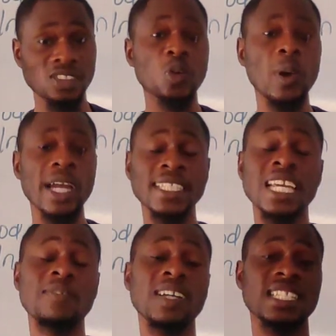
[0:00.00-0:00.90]
So when the
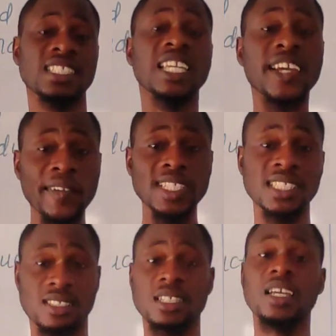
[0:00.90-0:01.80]
divergence
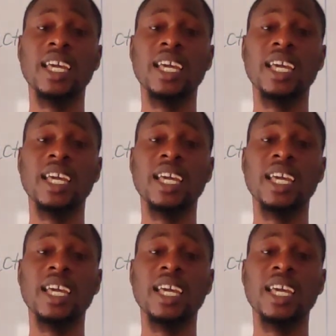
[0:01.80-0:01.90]
increases,